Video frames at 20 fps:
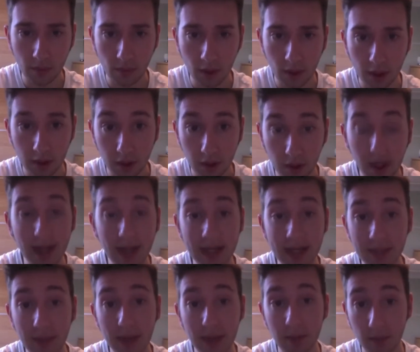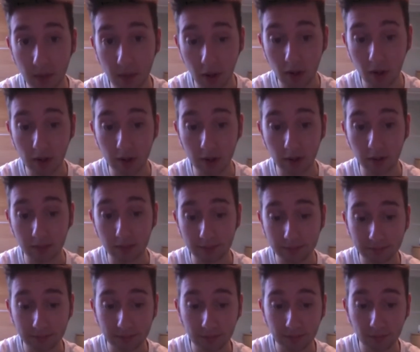So that is my proposal.
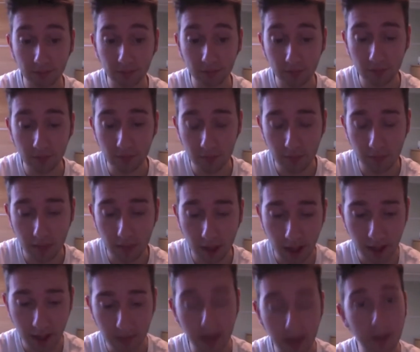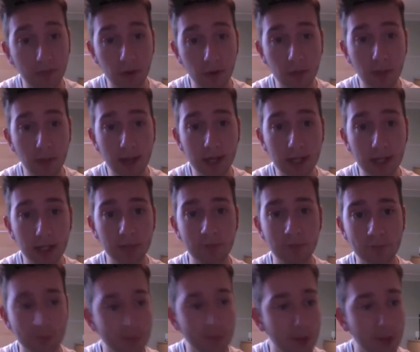My food bank,